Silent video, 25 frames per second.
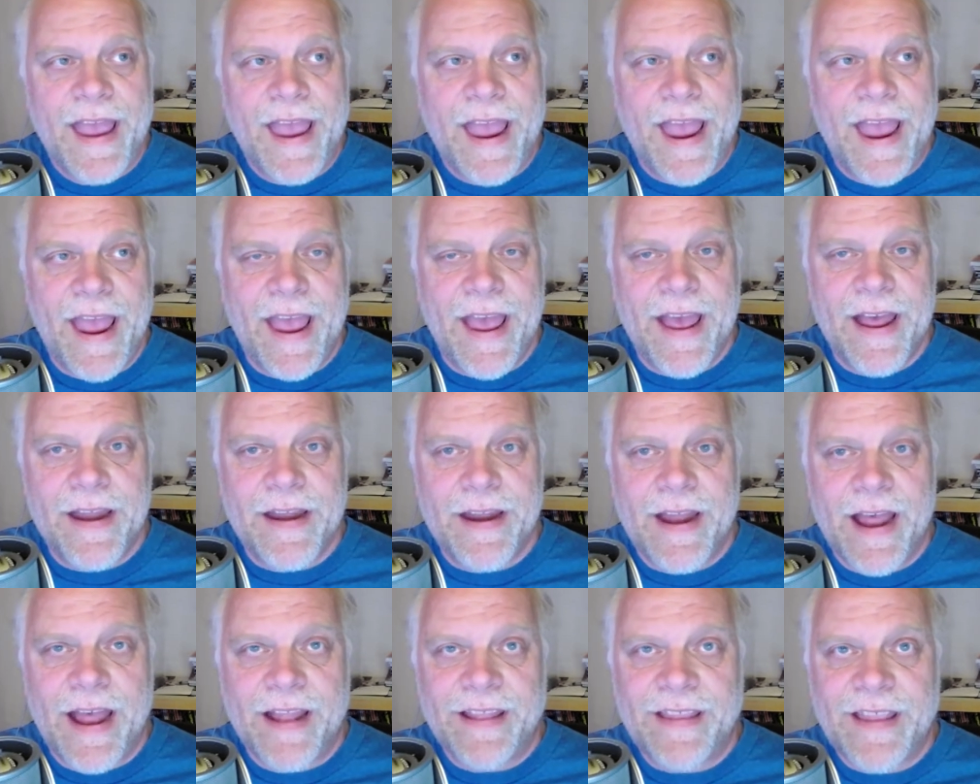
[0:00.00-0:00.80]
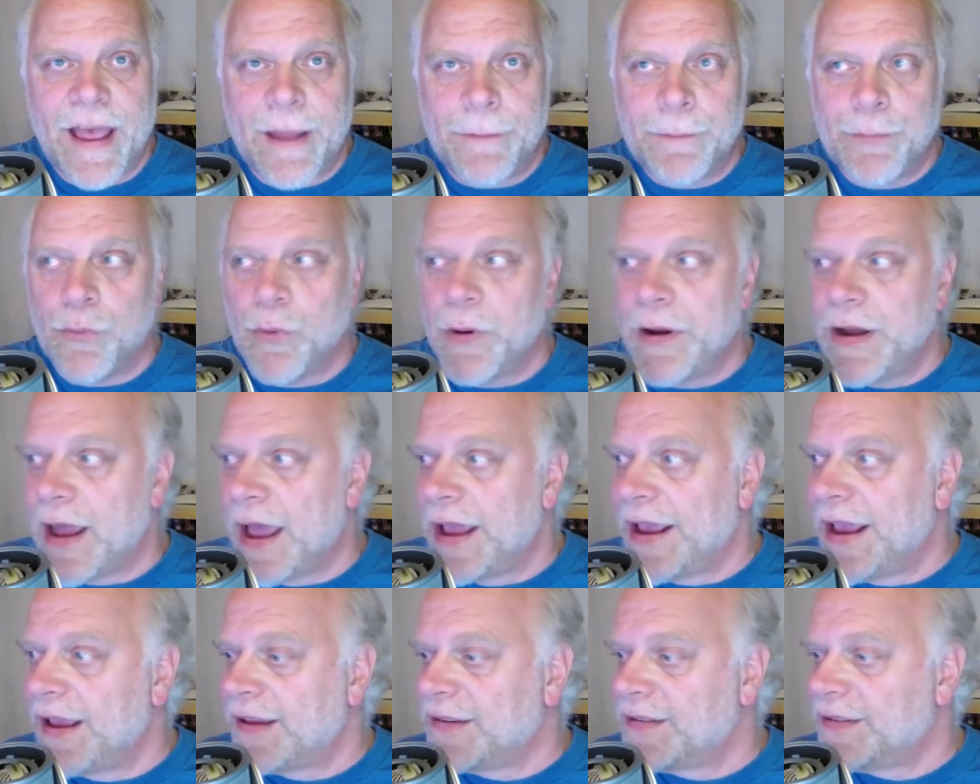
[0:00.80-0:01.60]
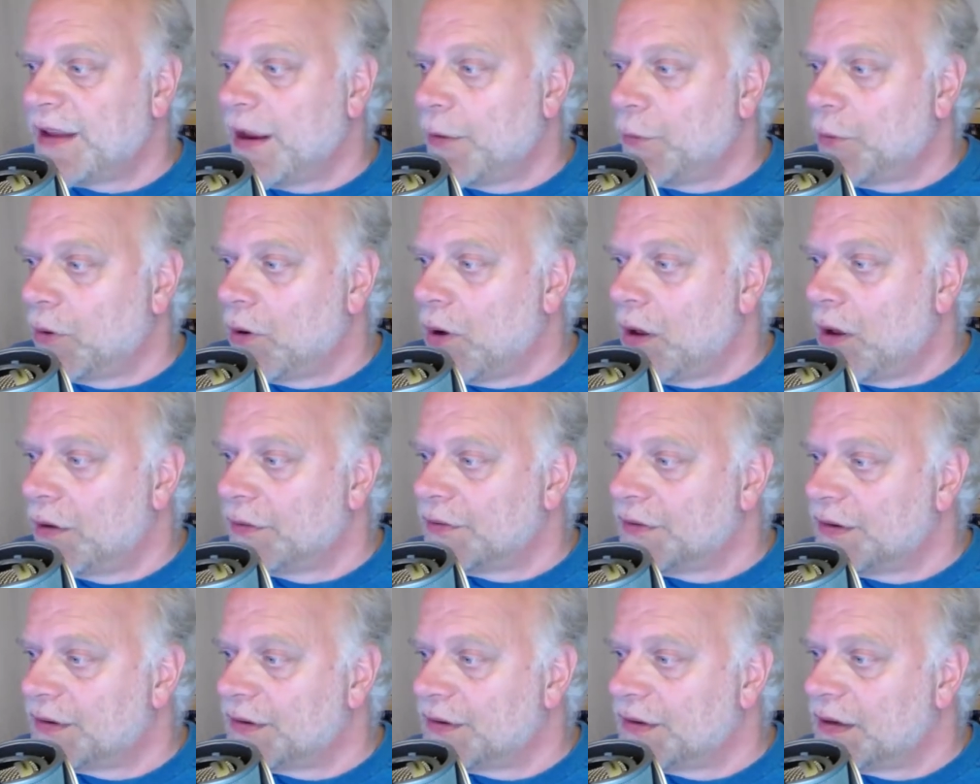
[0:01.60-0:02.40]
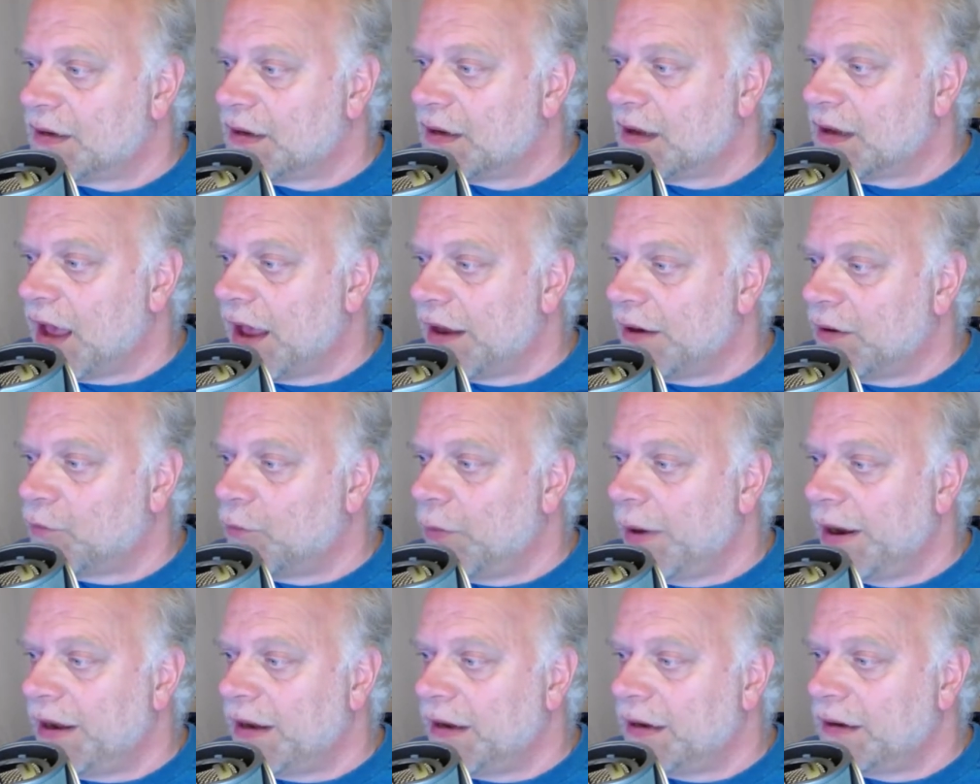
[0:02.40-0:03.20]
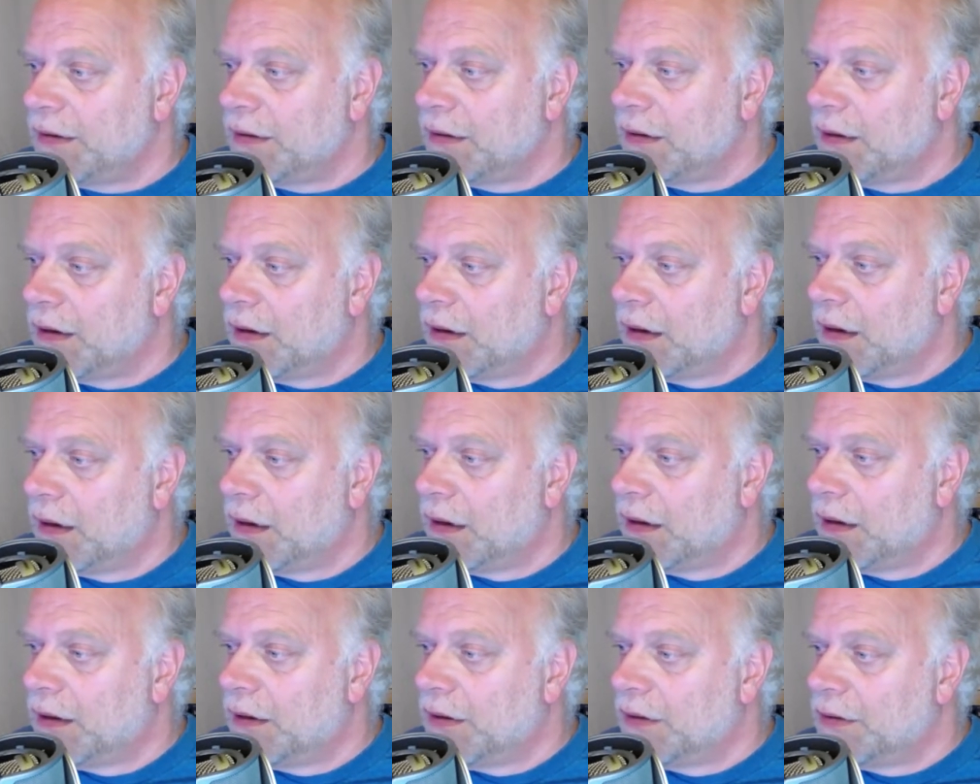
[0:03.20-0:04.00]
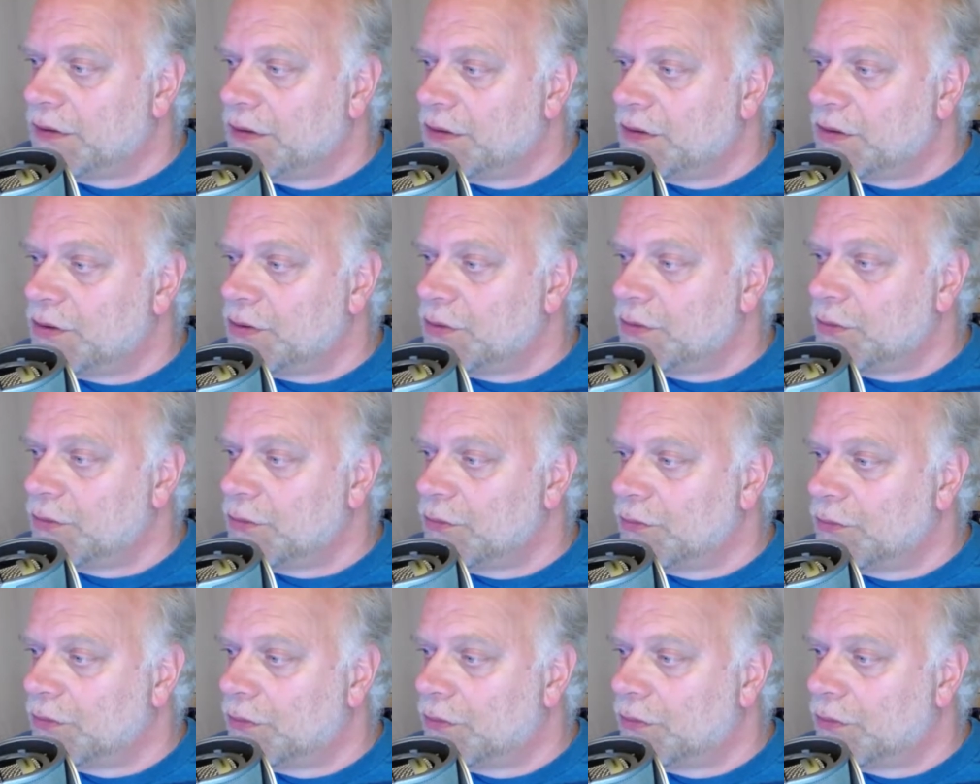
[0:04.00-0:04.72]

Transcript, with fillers: And at that point, I guess they were all just kind of waiting to